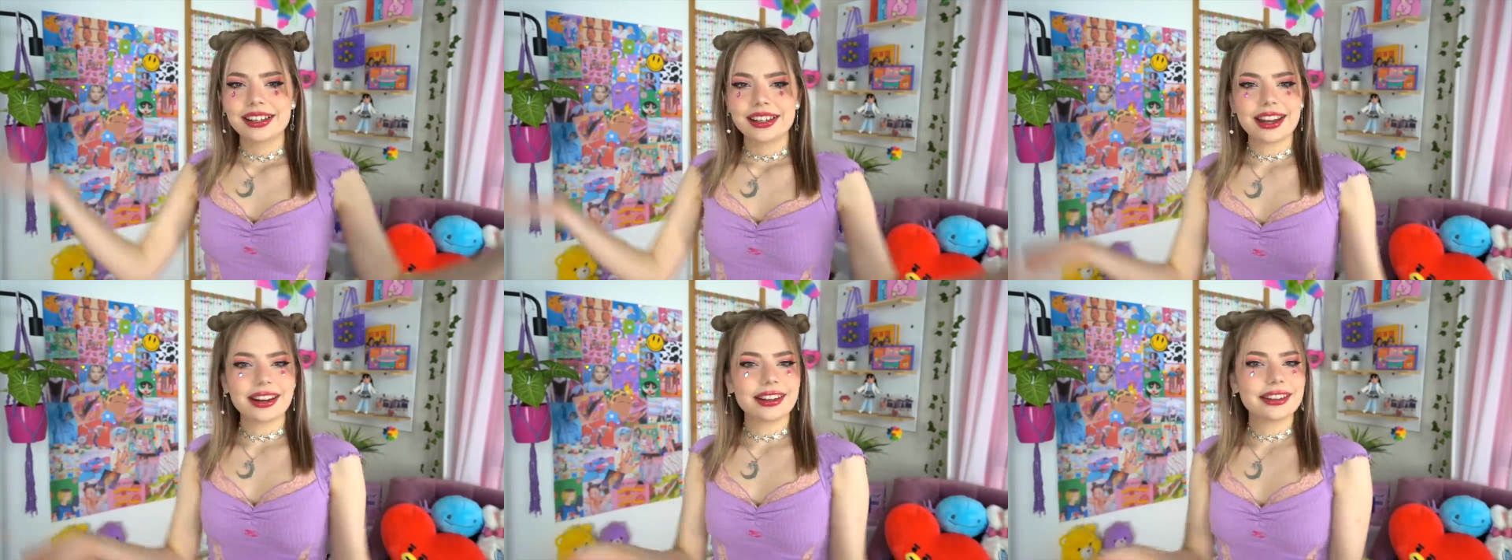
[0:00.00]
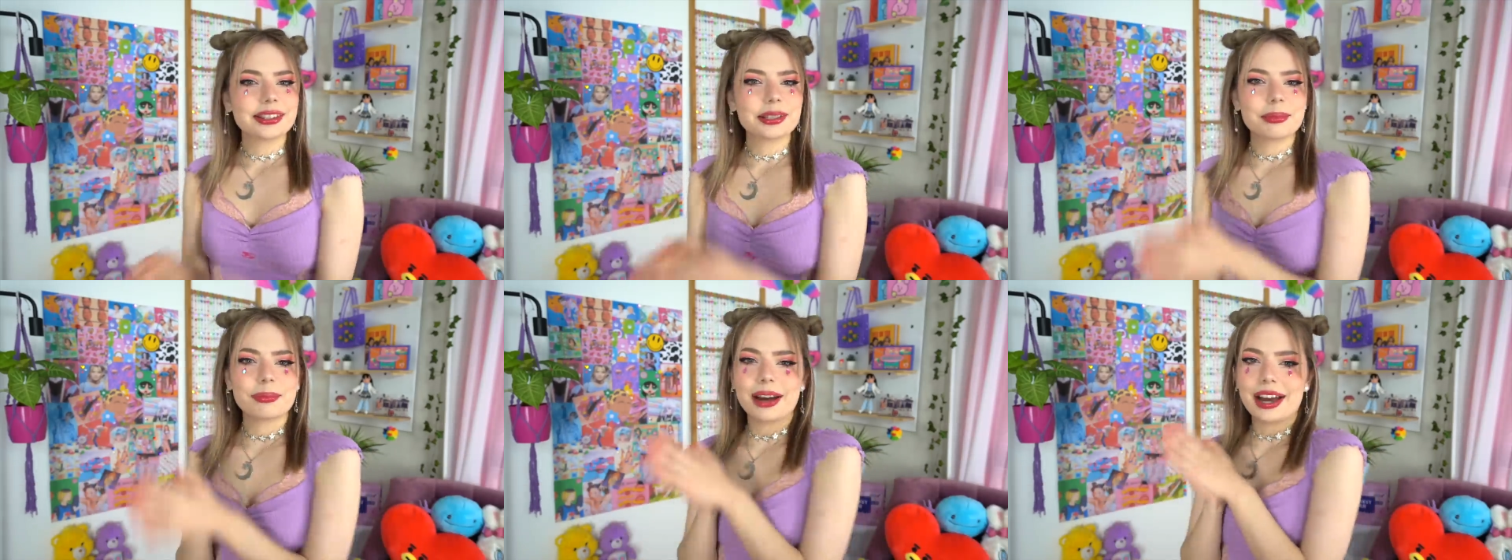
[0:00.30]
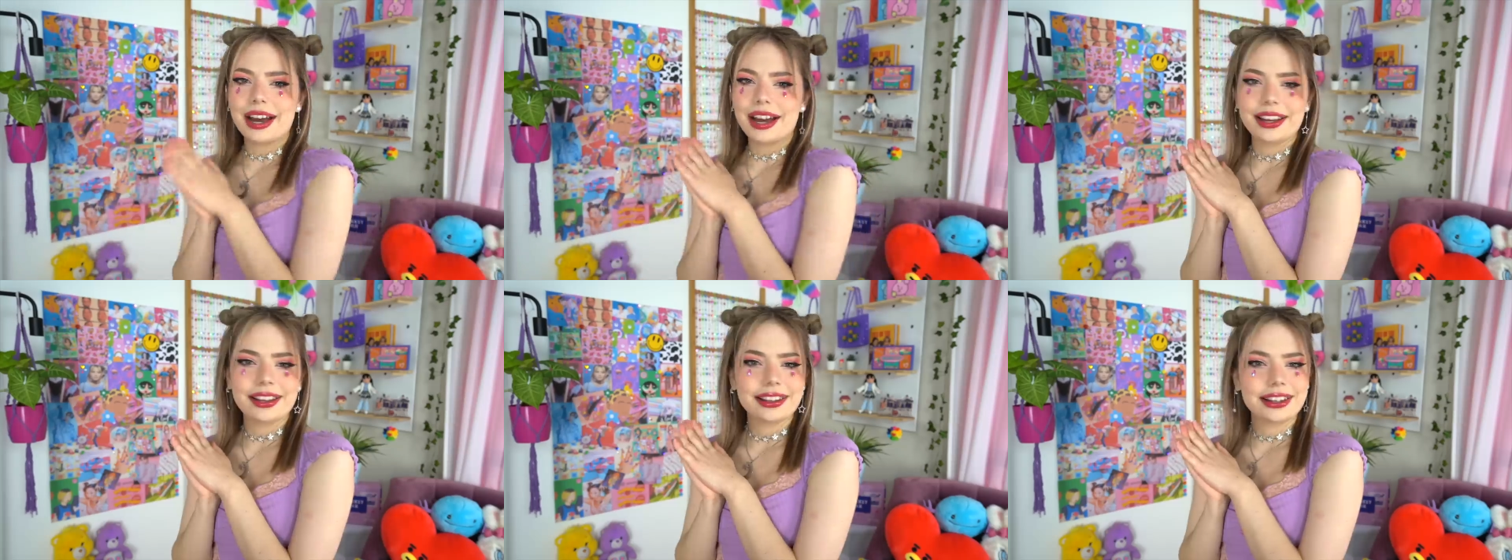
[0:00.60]
get into
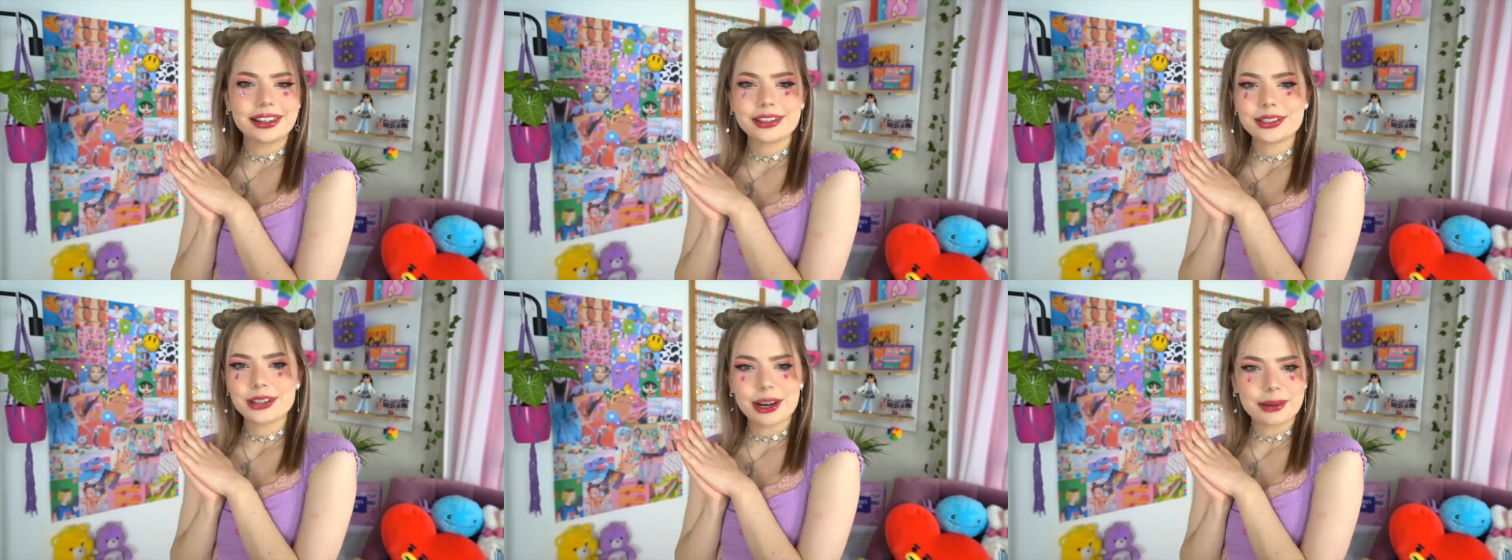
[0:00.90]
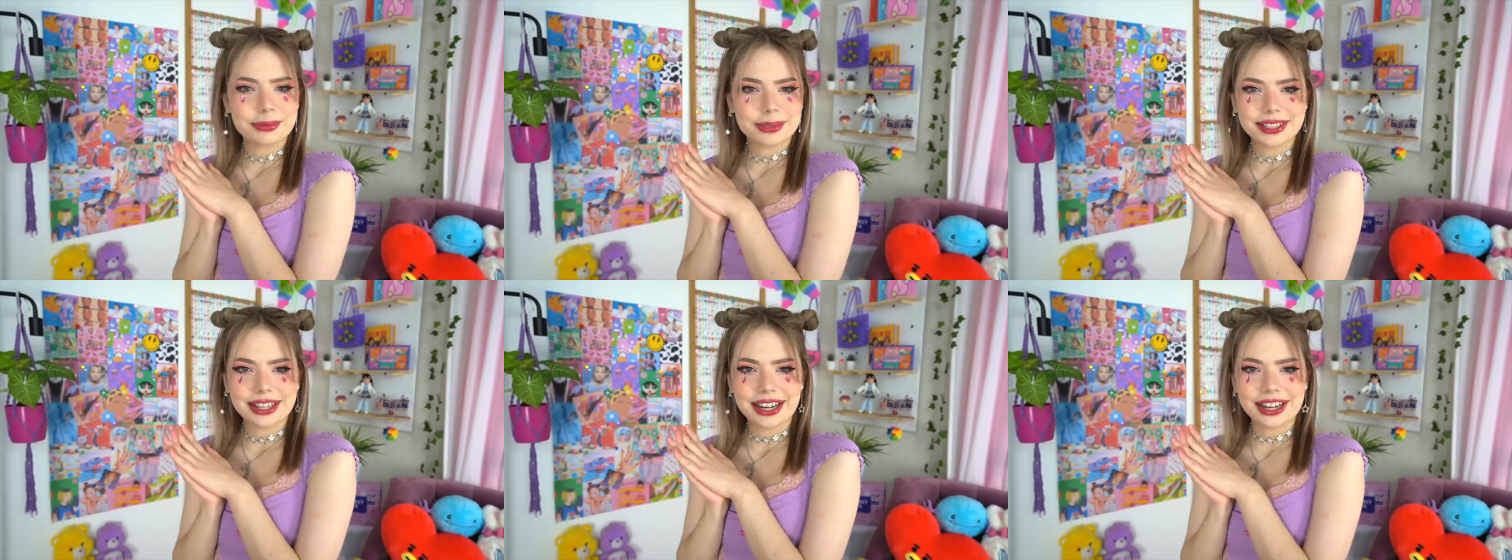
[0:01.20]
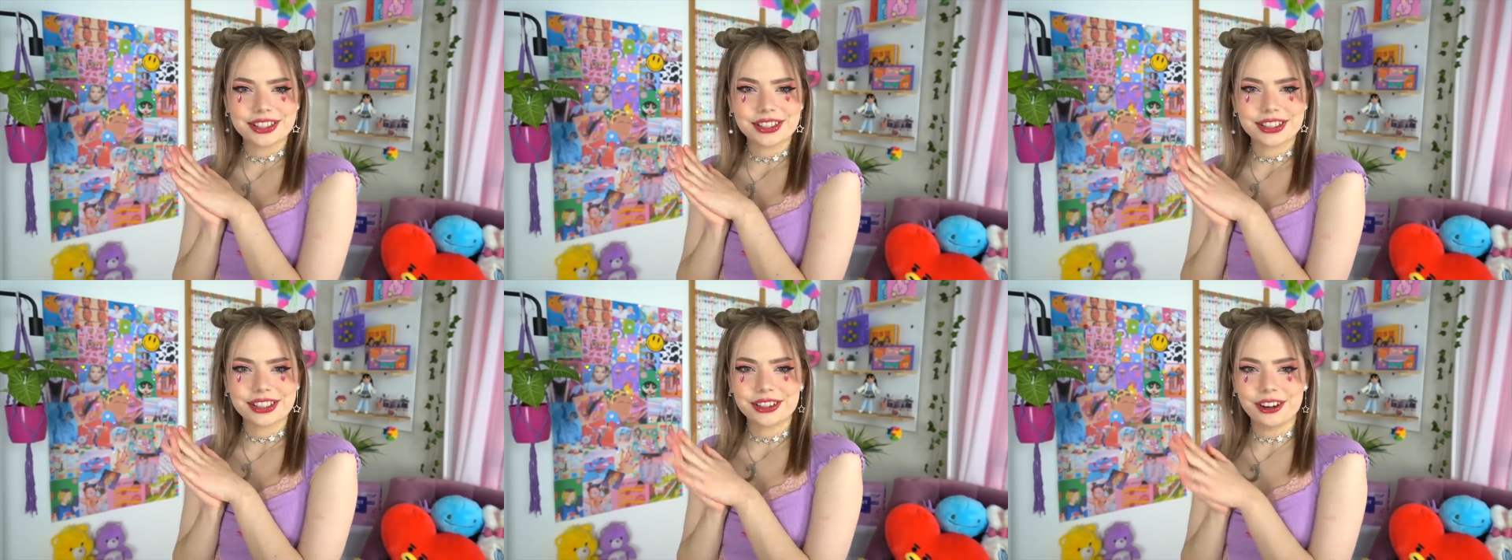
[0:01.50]
my
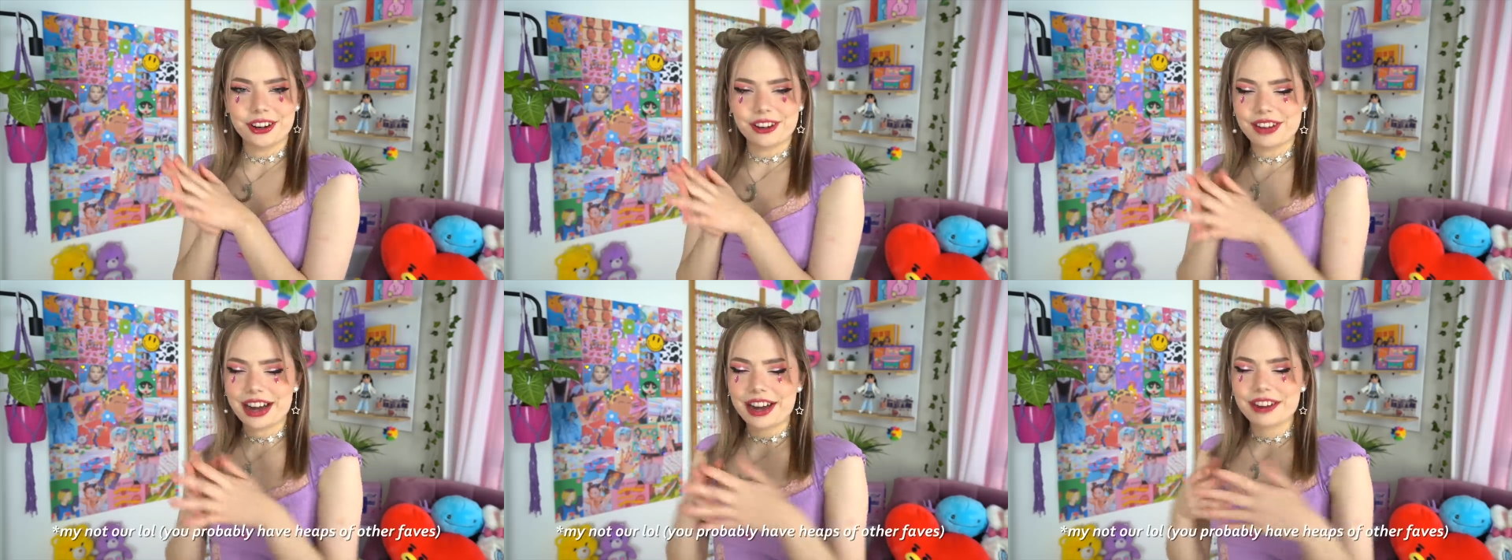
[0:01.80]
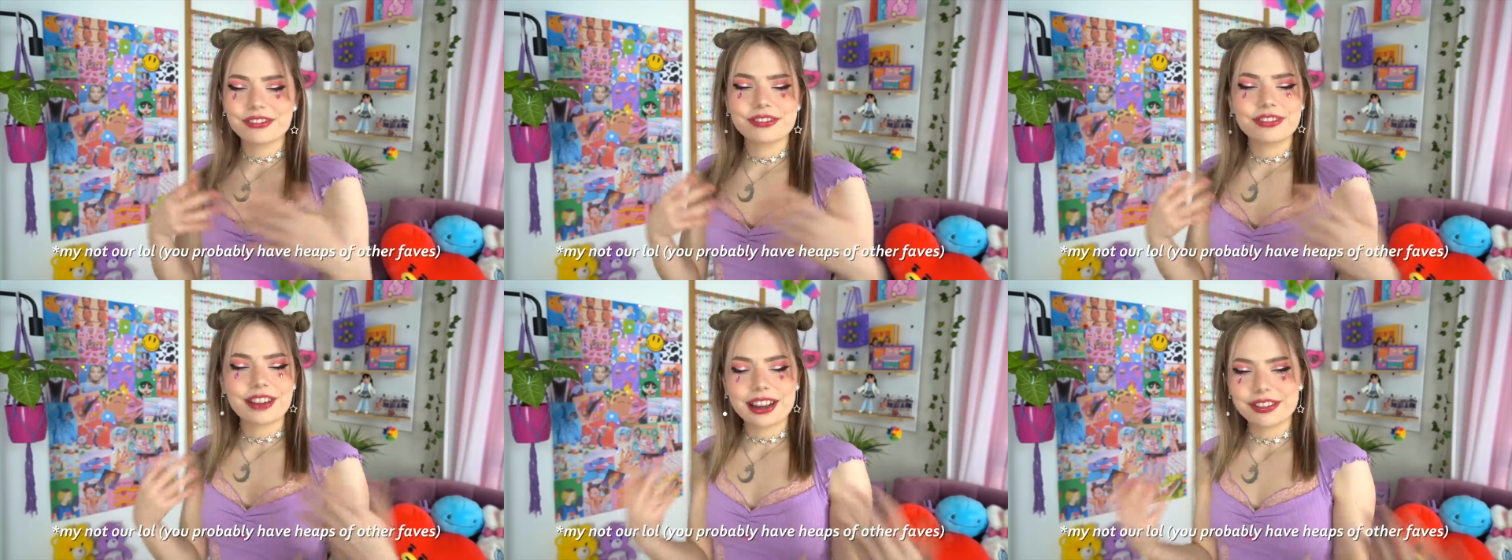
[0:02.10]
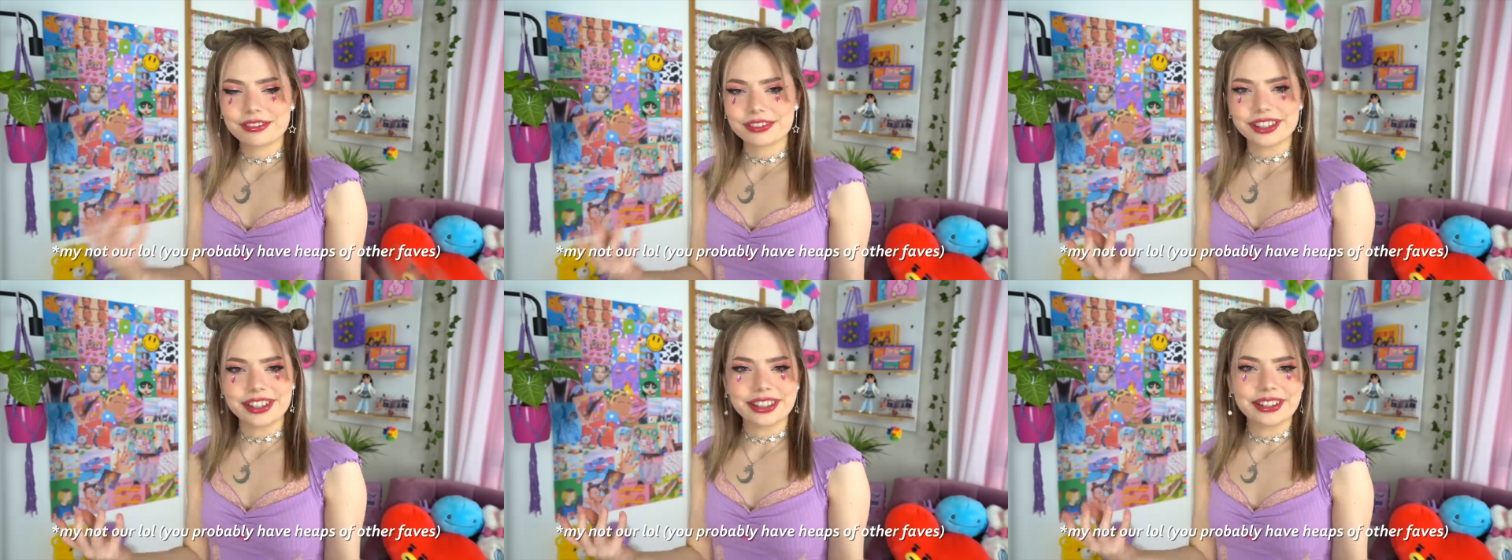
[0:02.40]
interpretation of our
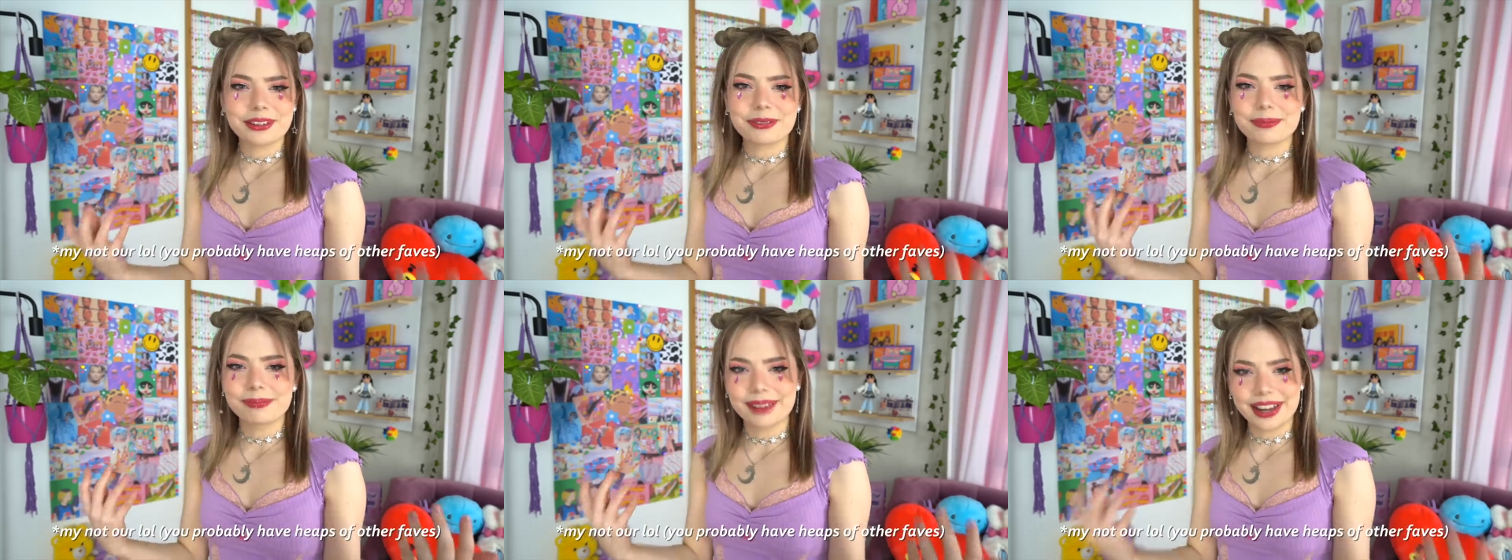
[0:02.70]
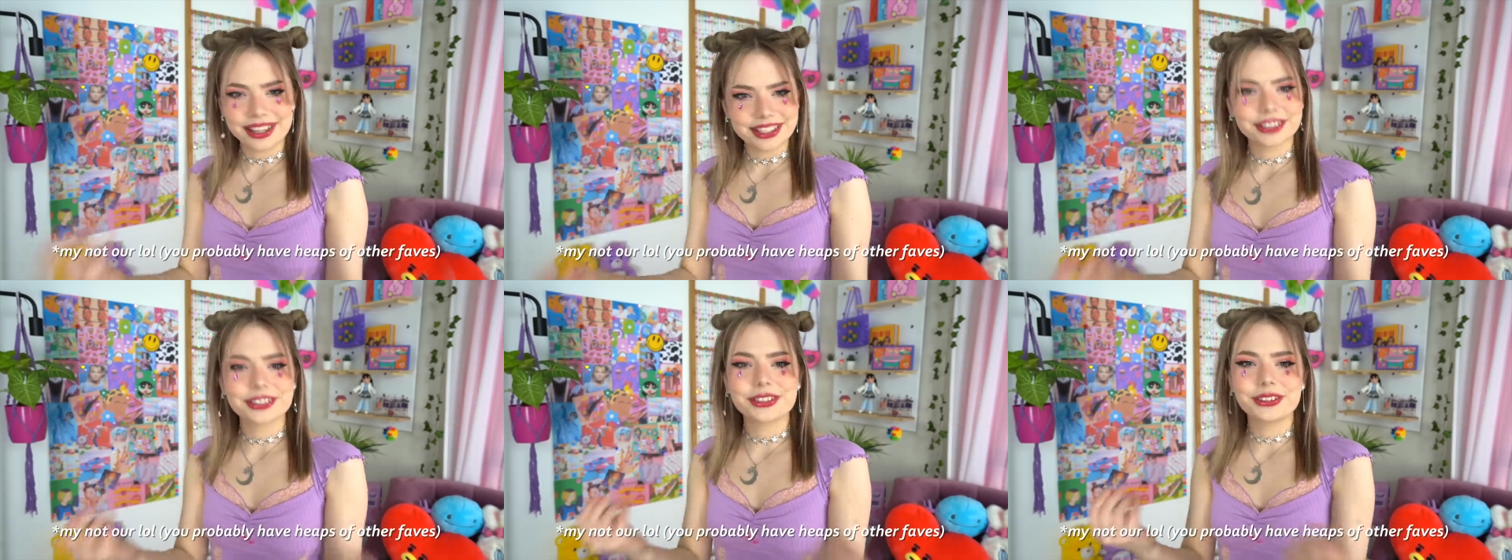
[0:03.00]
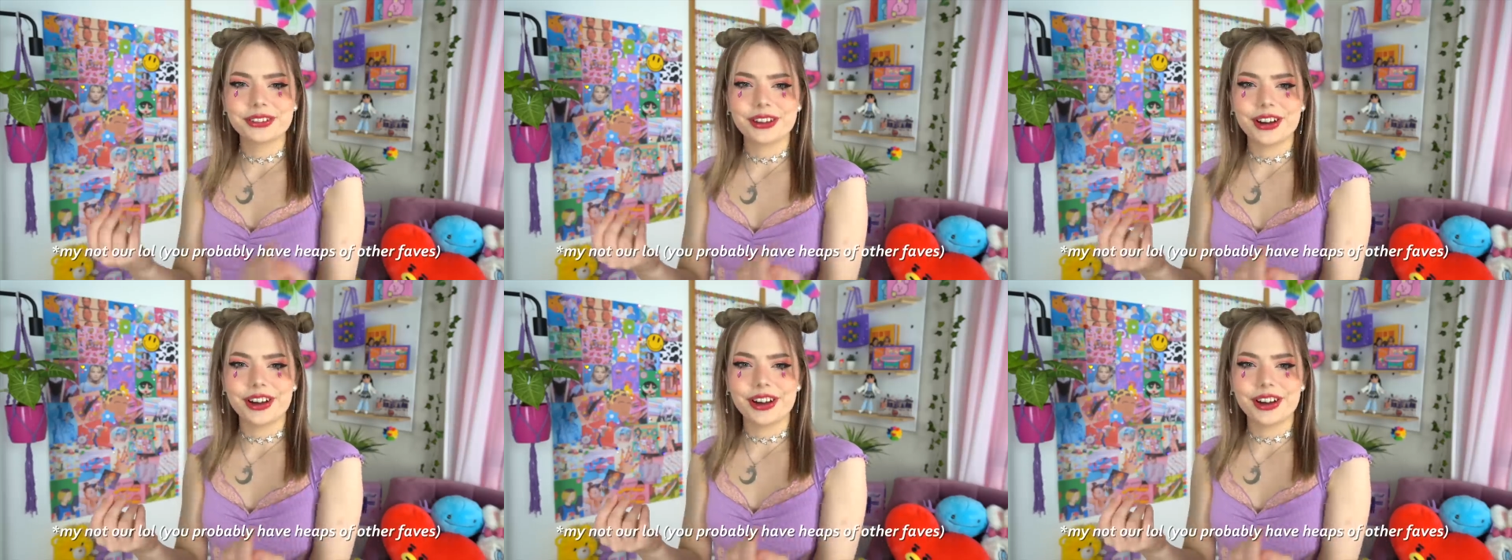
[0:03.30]
favorite magical